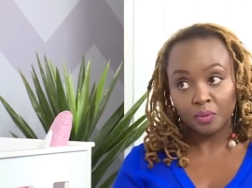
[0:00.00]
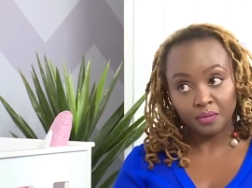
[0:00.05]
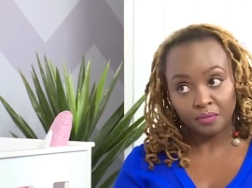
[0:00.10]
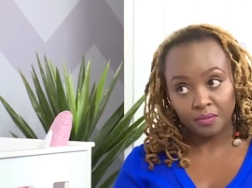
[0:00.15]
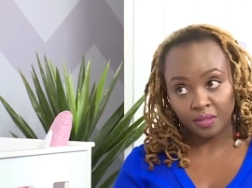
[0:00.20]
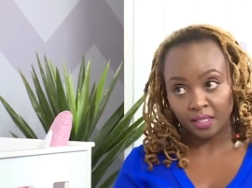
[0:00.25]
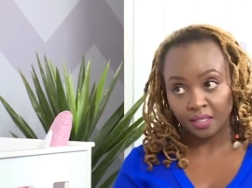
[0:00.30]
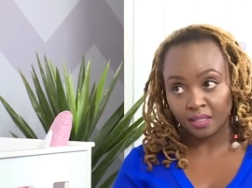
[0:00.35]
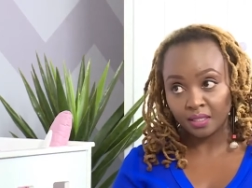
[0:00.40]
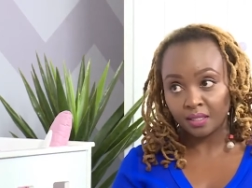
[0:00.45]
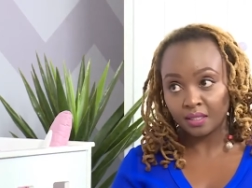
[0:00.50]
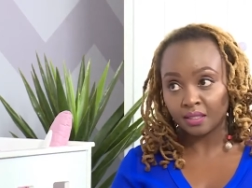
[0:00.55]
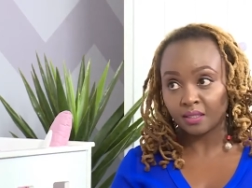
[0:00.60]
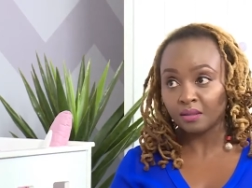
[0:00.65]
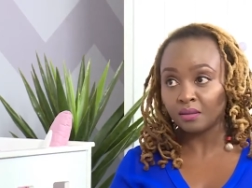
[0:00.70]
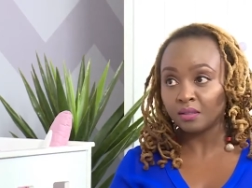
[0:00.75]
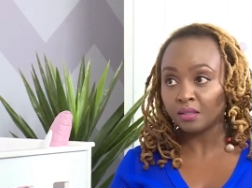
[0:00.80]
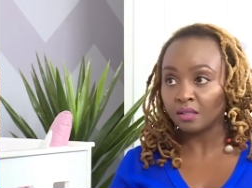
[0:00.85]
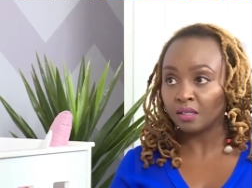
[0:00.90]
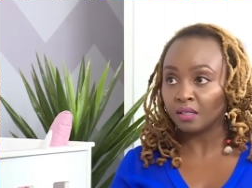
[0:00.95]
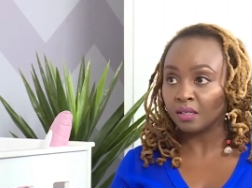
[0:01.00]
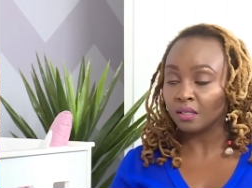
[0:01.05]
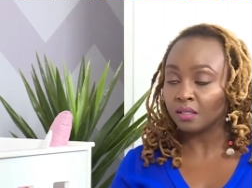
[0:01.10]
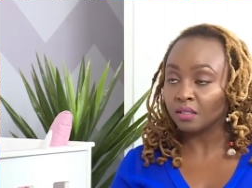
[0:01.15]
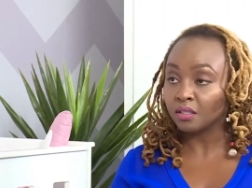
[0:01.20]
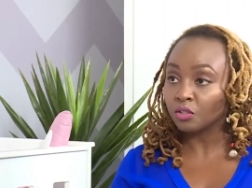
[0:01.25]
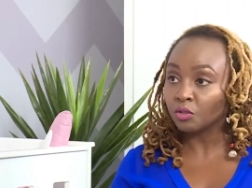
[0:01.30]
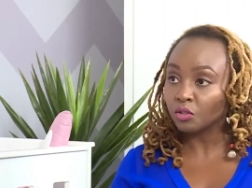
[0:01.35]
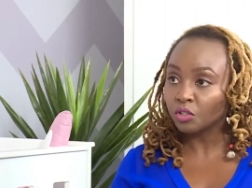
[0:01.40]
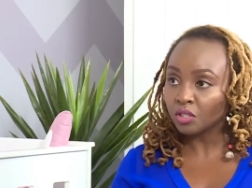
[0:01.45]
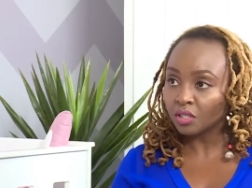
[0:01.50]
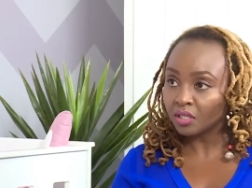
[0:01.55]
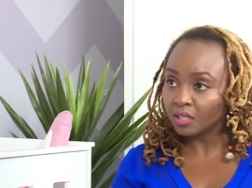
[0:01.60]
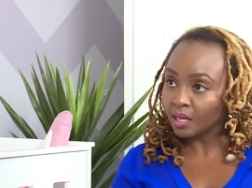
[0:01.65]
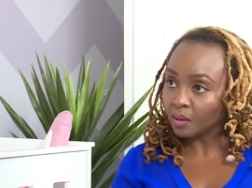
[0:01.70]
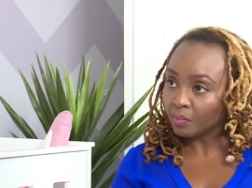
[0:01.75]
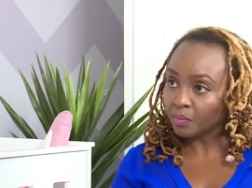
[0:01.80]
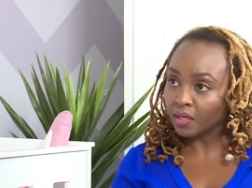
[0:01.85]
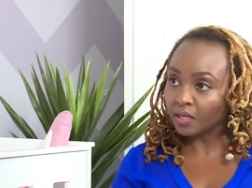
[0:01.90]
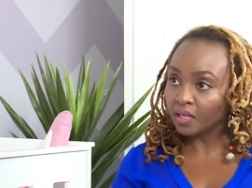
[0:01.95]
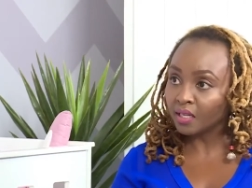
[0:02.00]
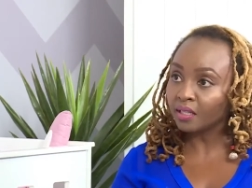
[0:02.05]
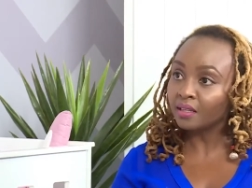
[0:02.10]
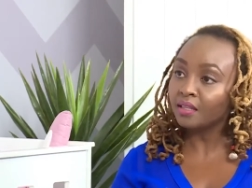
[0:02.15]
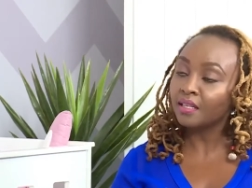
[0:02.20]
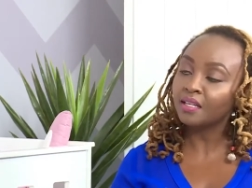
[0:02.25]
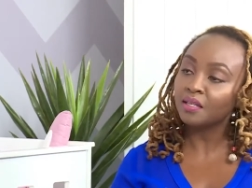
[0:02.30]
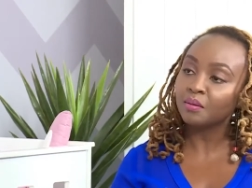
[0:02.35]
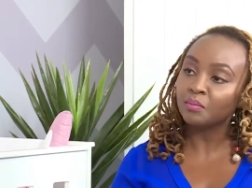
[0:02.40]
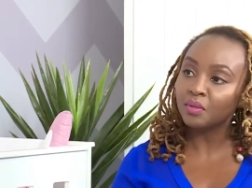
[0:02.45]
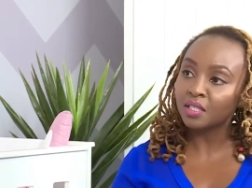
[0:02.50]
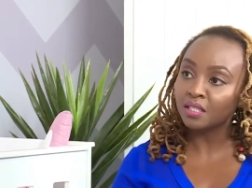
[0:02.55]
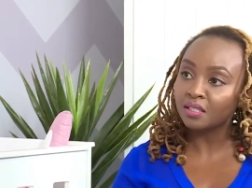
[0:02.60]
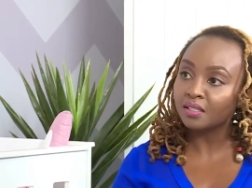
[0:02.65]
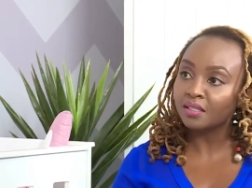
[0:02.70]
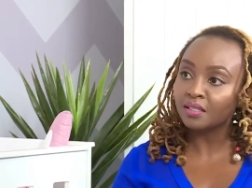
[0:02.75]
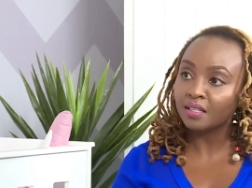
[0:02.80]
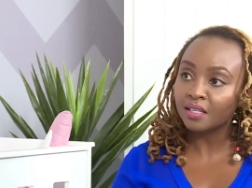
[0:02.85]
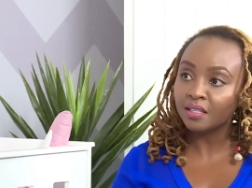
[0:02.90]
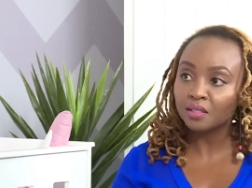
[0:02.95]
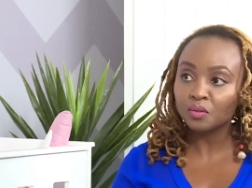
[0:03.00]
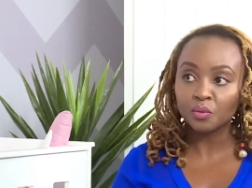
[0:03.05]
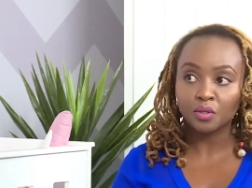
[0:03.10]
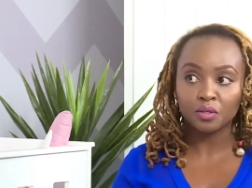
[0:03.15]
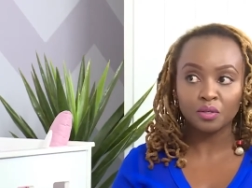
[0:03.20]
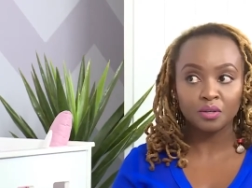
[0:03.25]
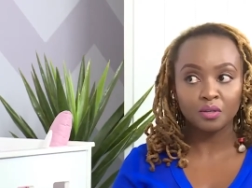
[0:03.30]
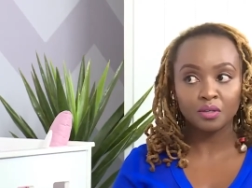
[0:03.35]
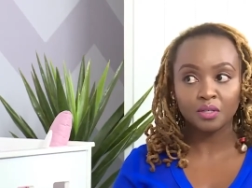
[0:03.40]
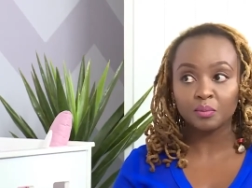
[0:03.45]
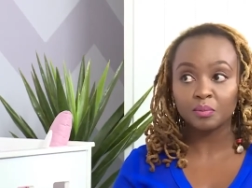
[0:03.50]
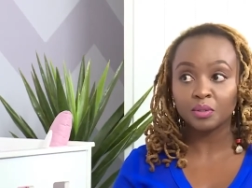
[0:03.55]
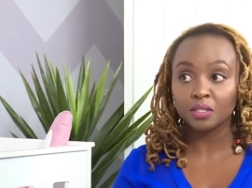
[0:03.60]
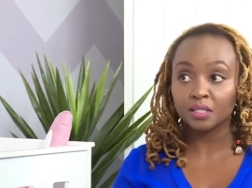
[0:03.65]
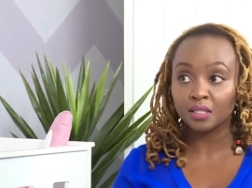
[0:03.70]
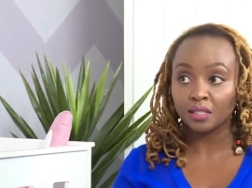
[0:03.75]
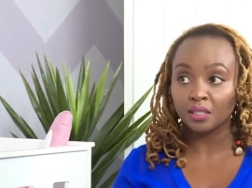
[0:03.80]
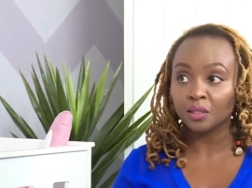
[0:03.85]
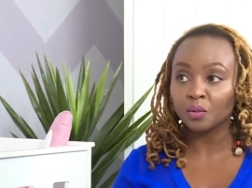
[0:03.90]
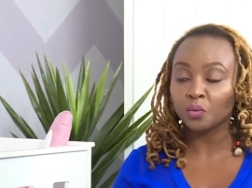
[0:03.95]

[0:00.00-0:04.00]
do prevent uh, situations happening then it means that we're not going to be